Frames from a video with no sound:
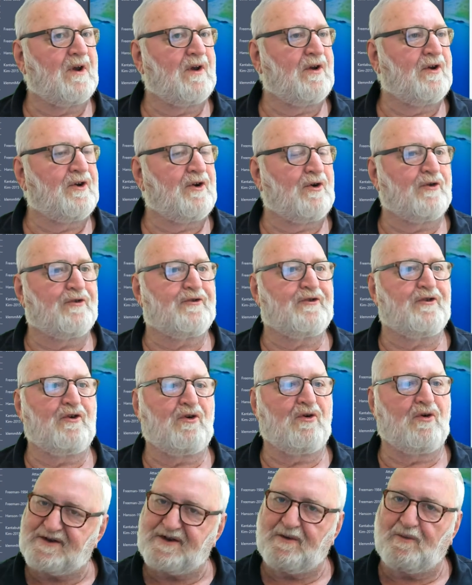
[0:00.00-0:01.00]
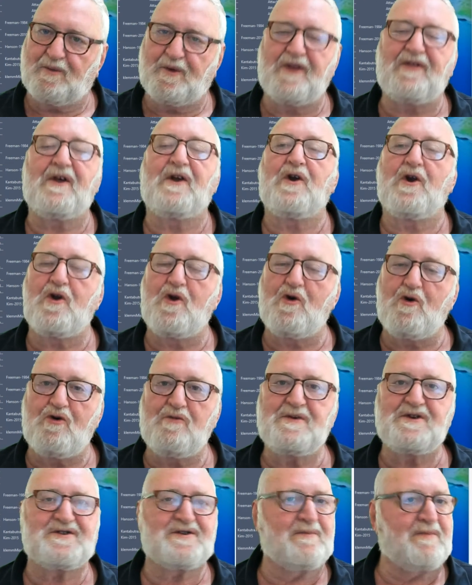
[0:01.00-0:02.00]
little tool with an
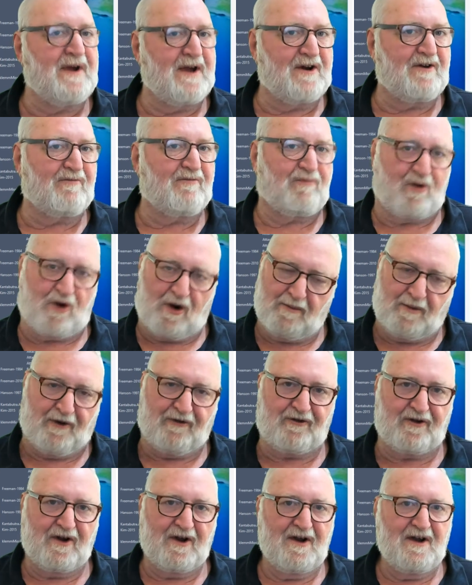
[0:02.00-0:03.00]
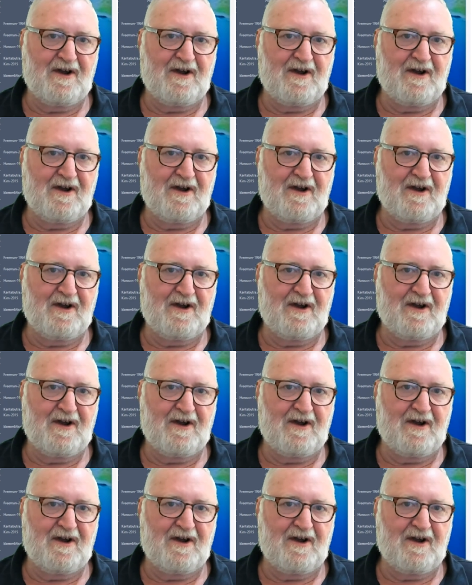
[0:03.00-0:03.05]
enormous amount of promise,